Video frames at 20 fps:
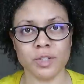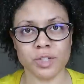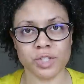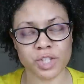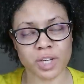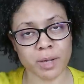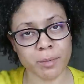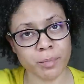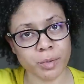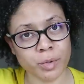The
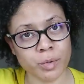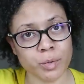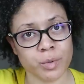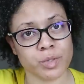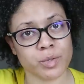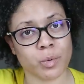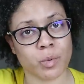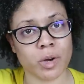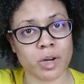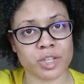shampoo
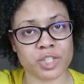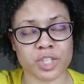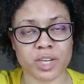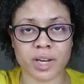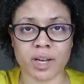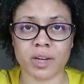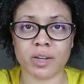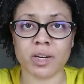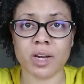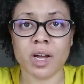is washed
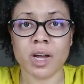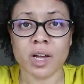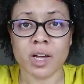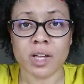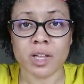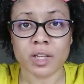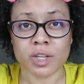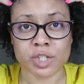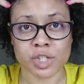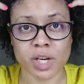out.
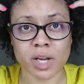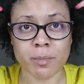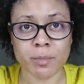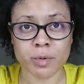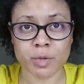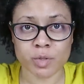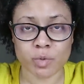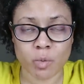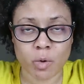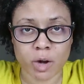
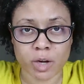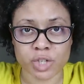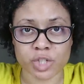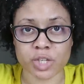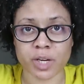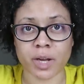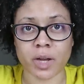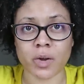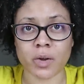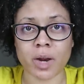Shampoo is washed
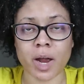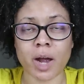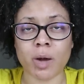out.